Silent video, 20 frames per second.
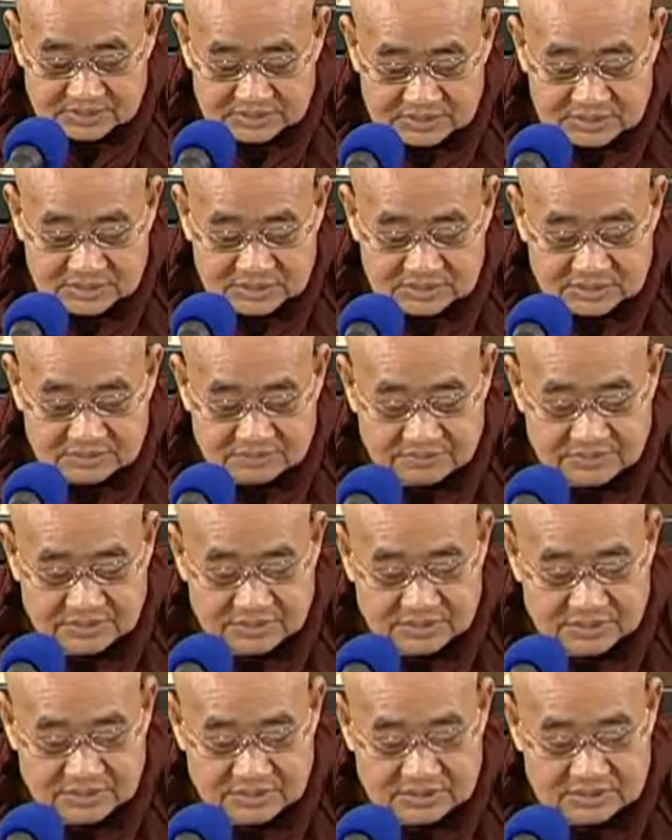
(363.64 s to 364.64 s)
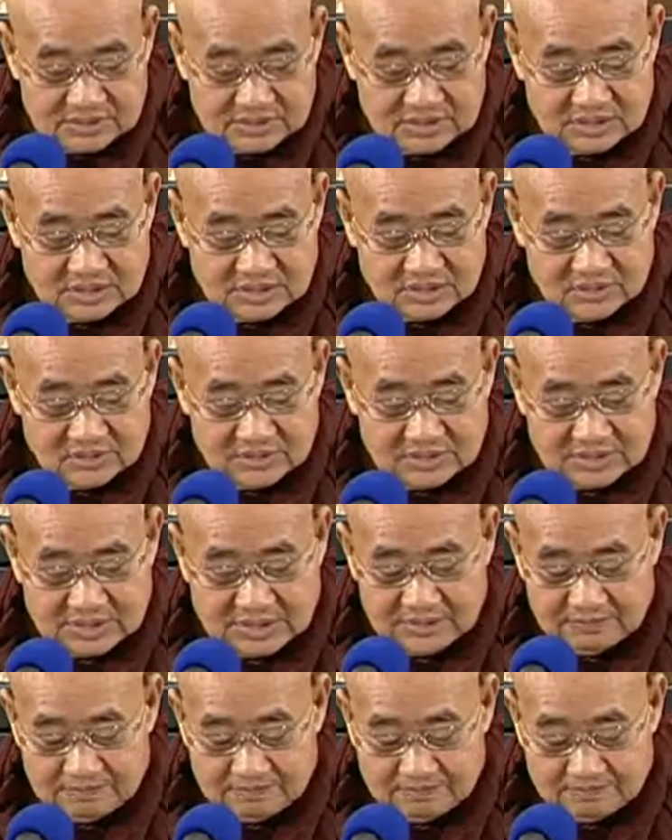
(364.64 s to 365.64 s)
disappeared in no
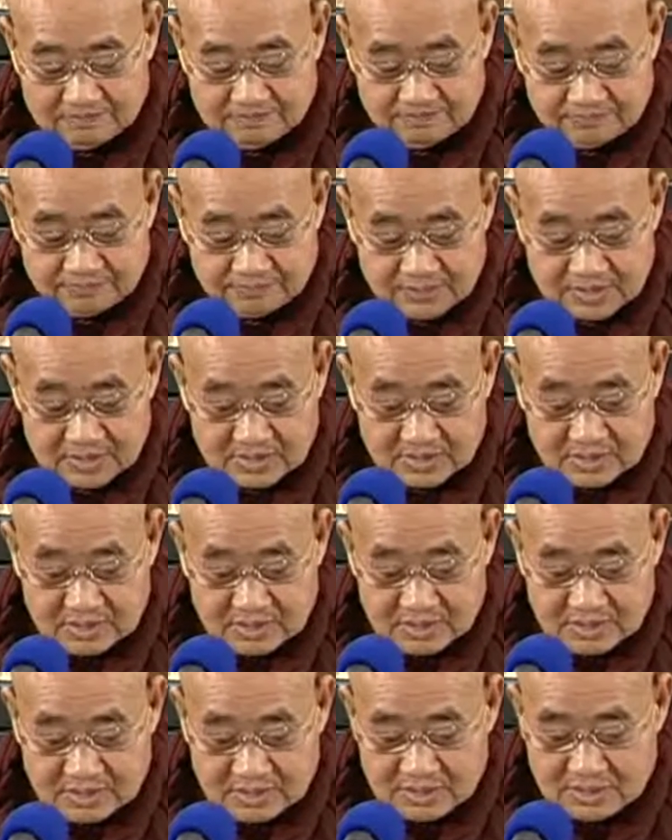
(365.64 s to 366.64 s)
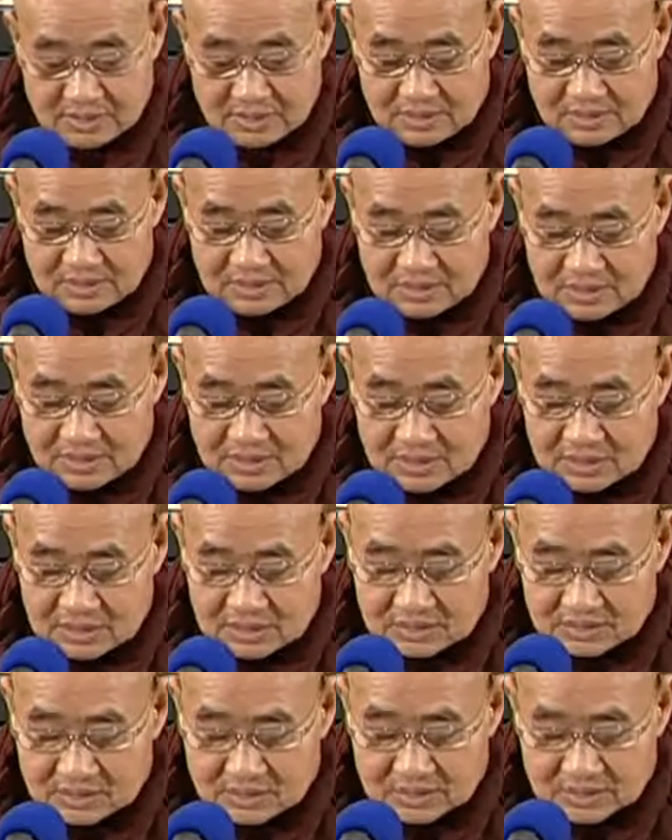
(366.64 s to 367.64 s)
time. Then
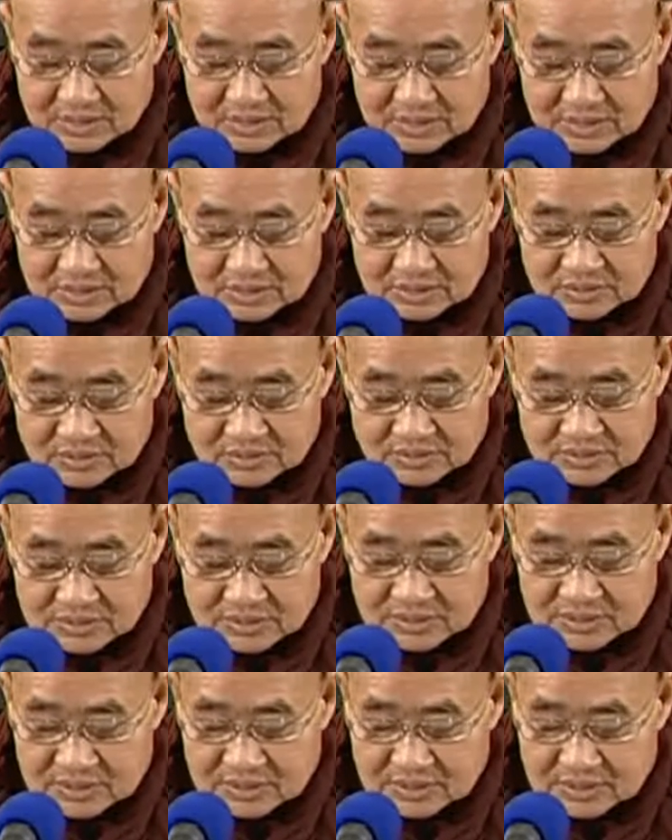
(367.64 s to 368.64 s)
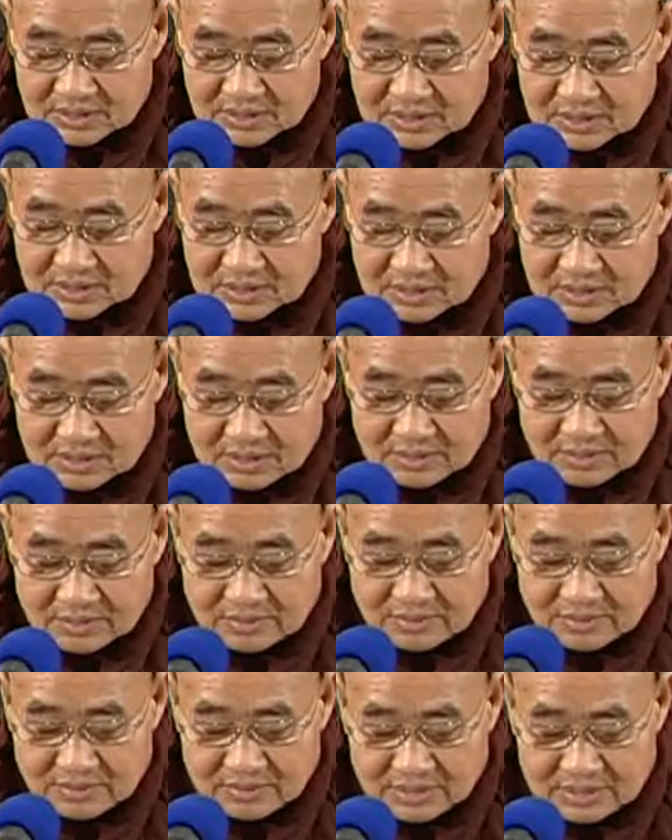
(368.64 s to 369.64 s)
it occurred to me,
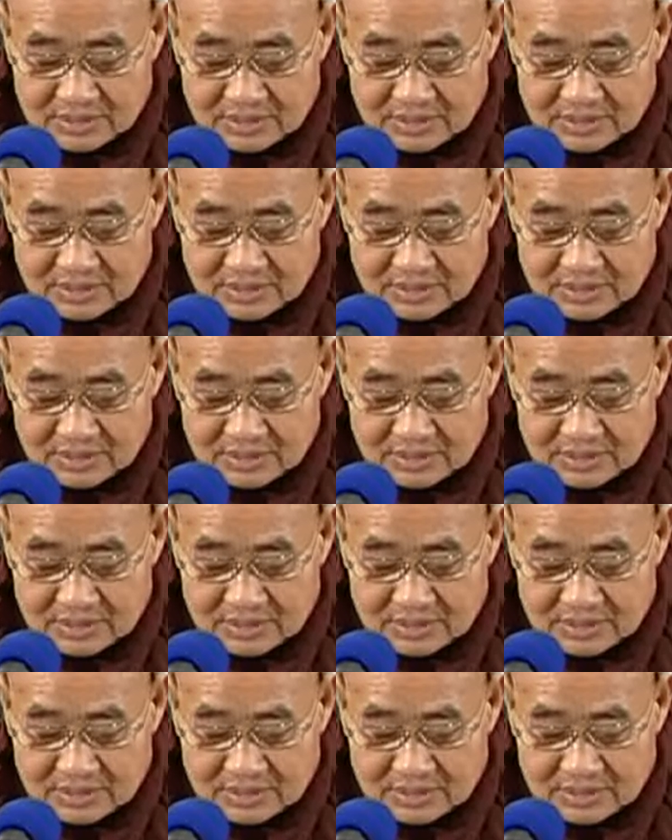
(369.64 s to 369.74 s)
why